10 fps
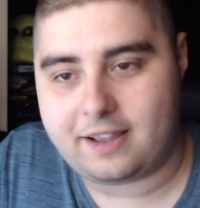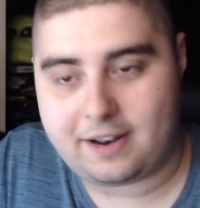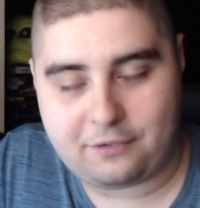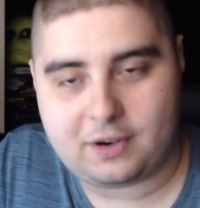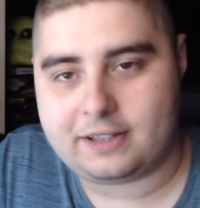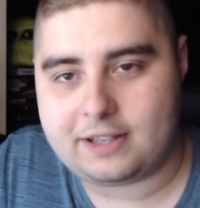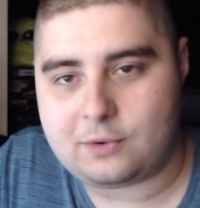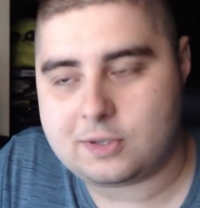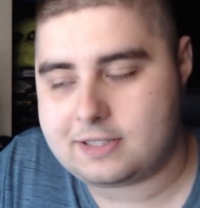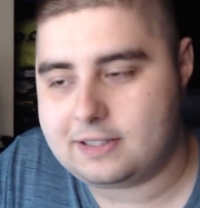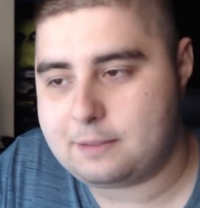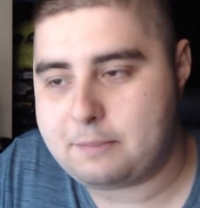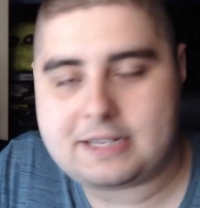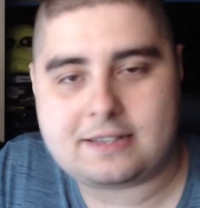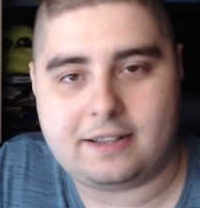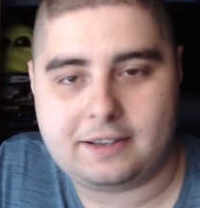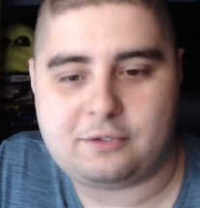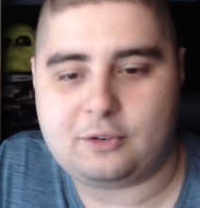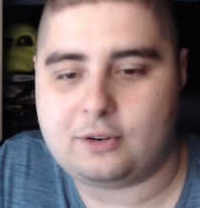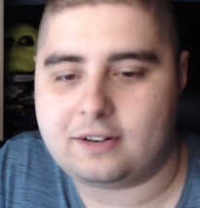And I feel like that was the best thing
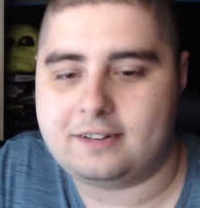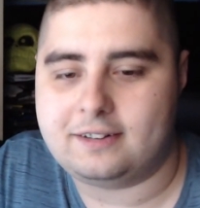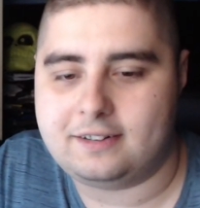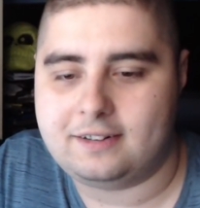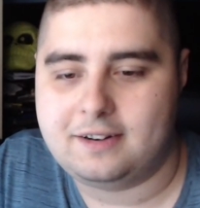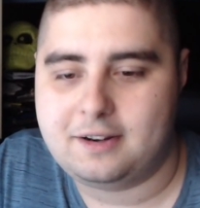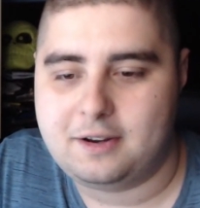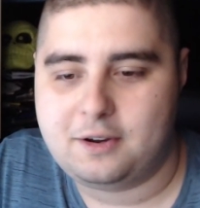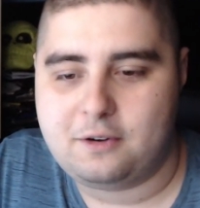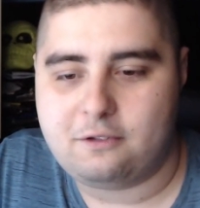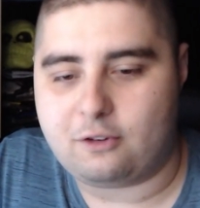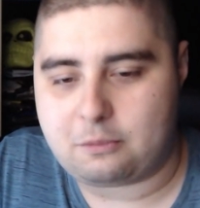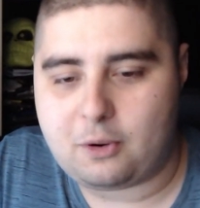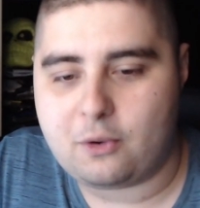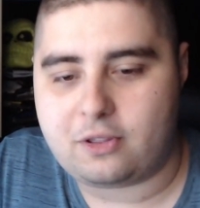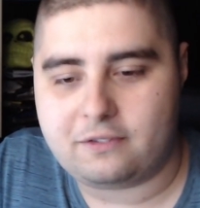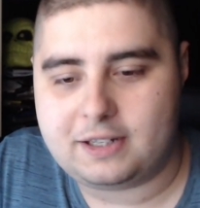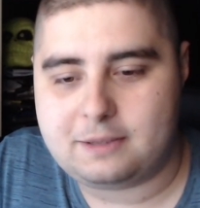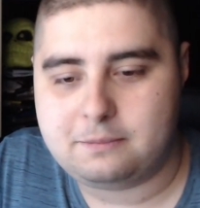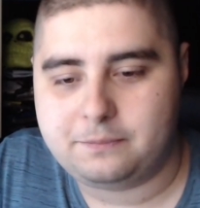for both of
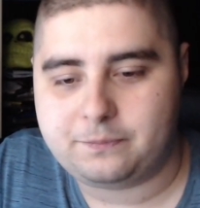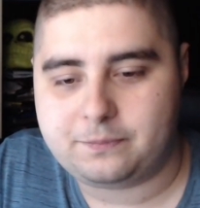them.